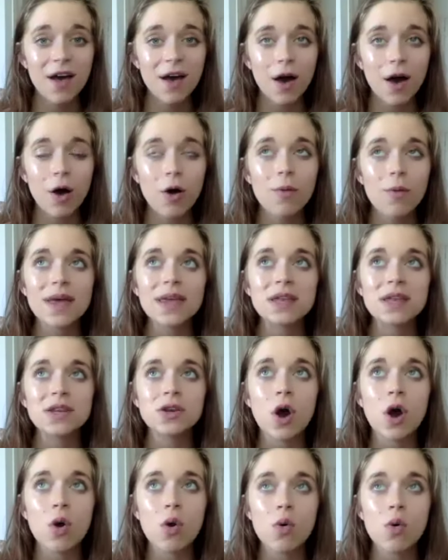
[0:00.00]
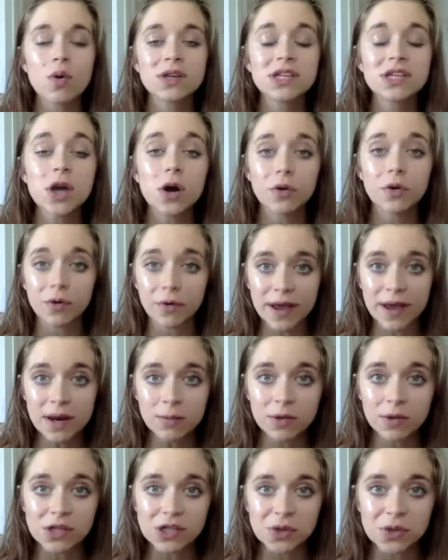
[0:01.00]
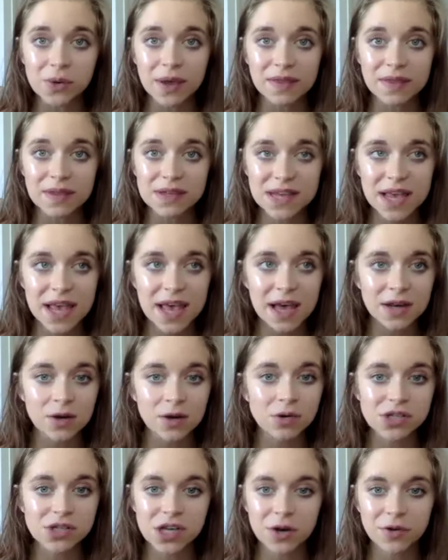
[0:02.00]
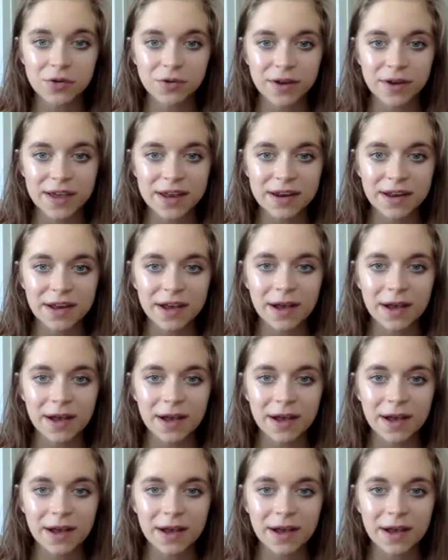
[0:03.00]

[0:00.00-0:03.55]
Oh, and no deodorant once you get the tan, no deodorant,